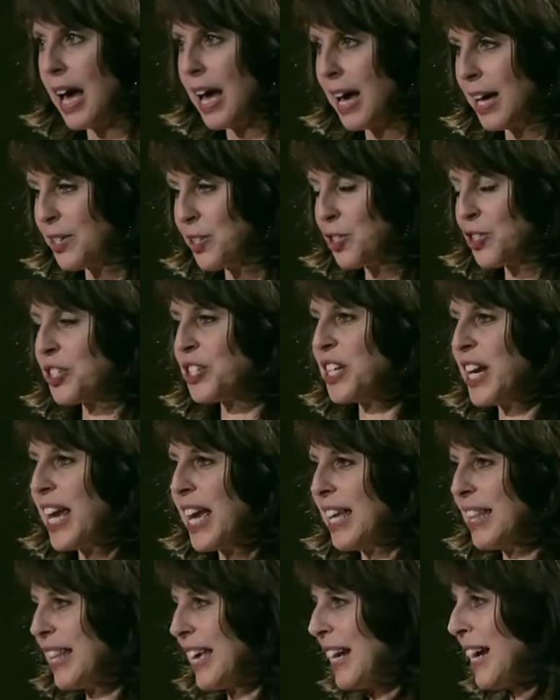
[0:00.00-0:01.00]

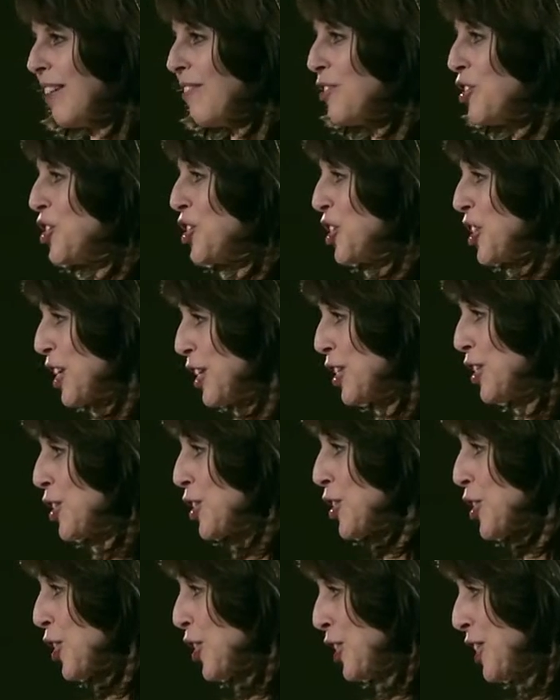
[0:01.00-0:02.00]
understand that I've
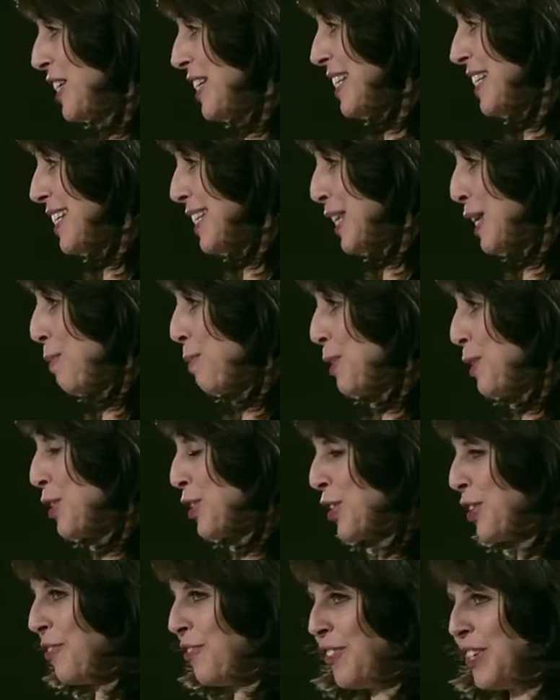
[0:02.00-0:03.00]
just started to skim the
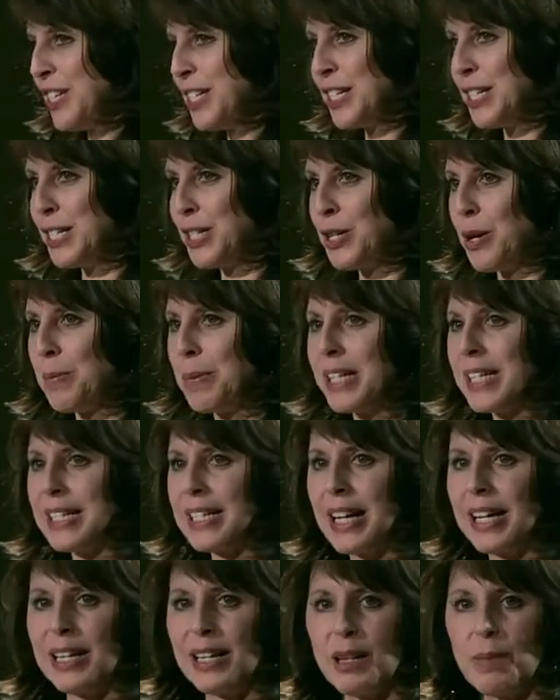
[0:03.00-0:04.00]
surface, and so I'm
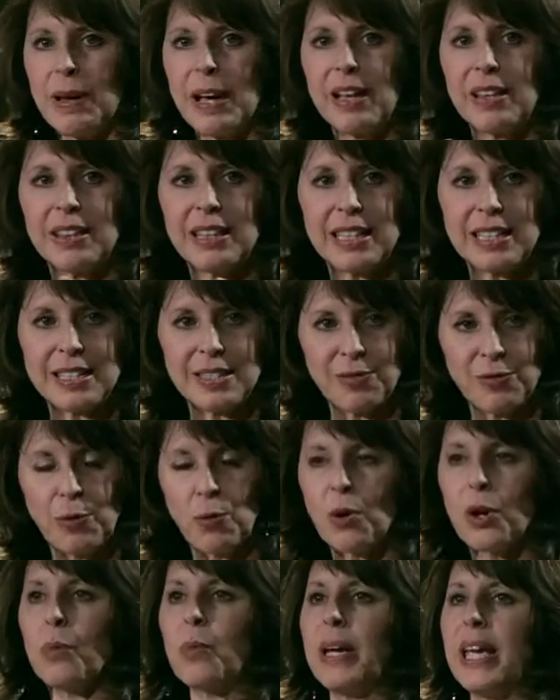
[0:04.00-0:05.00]
excited about these
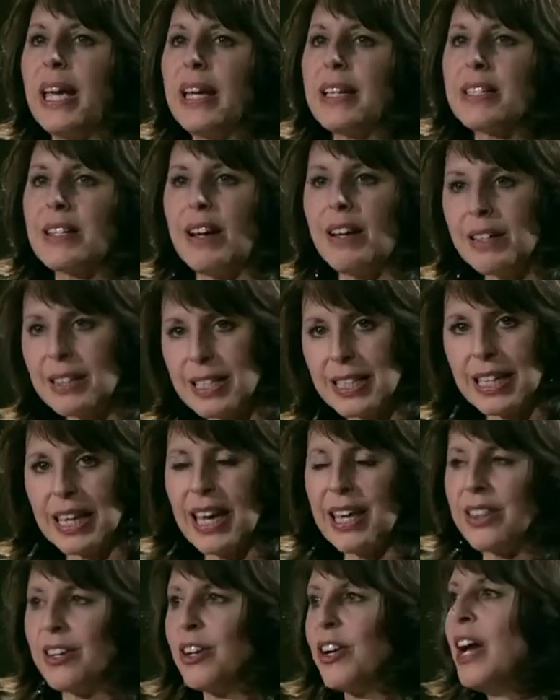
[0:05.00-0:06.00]
4 weeks all
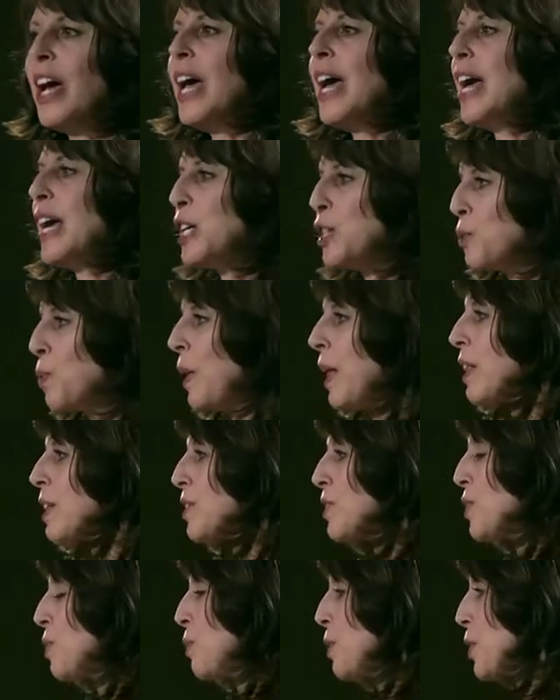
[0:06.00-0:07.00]
together, as well
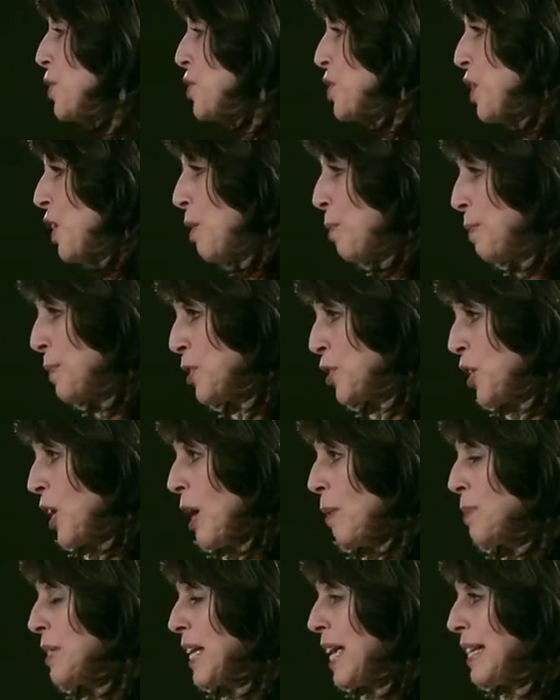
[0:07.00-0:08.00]
as the
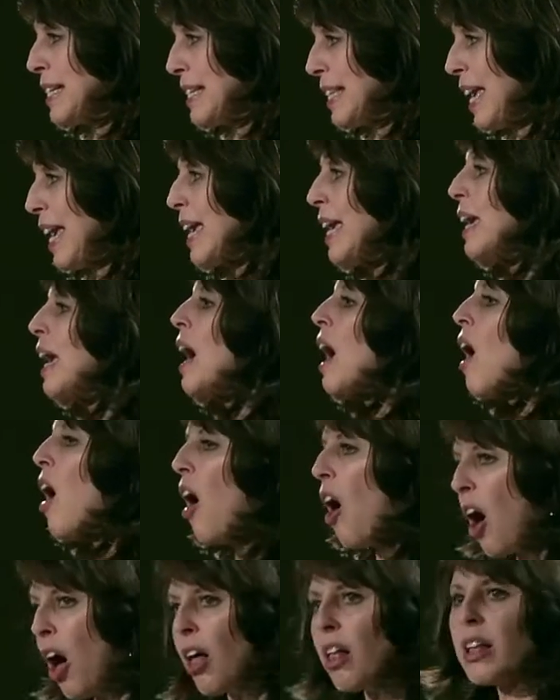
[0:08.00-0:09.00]
workshops as they
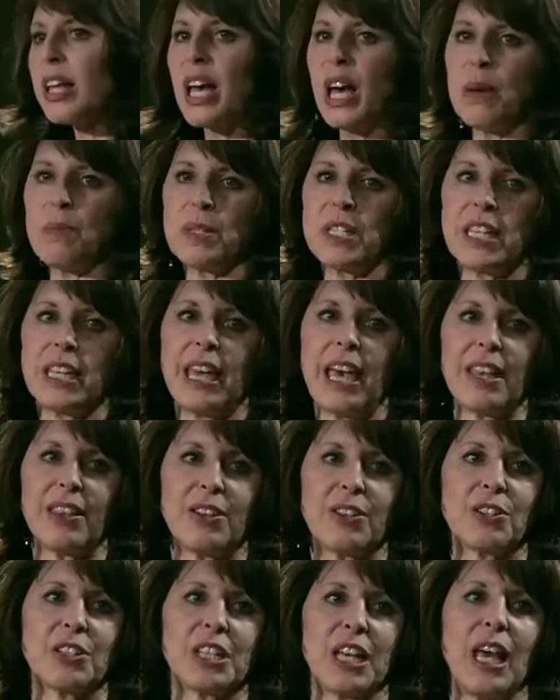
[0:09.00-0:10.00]
all come
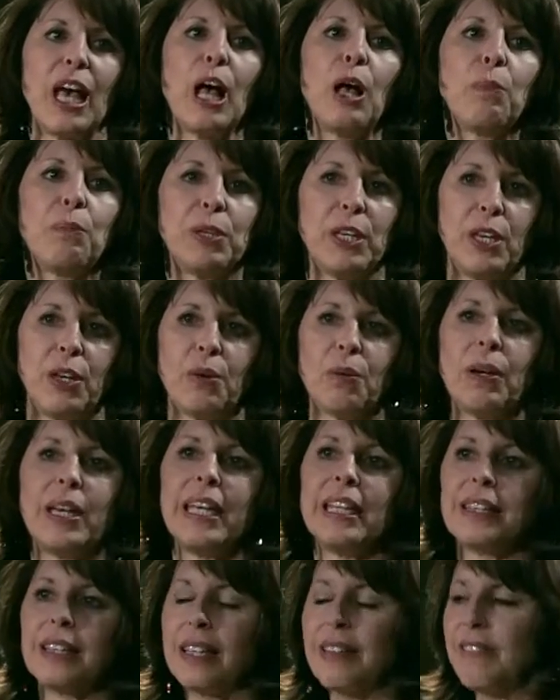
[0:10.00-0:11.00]
together to help you
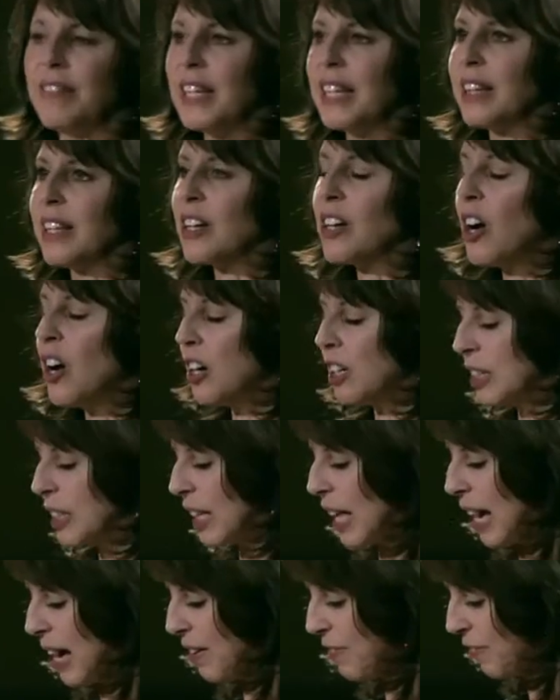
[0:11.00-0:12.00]
in living a called
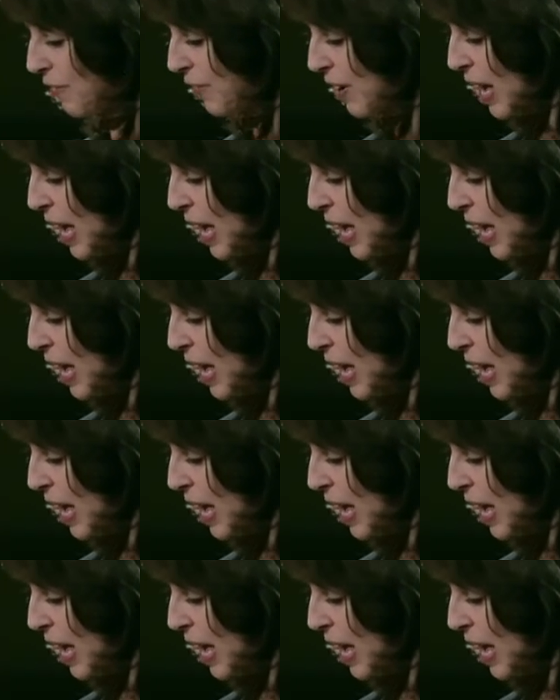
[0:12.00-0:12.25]
life.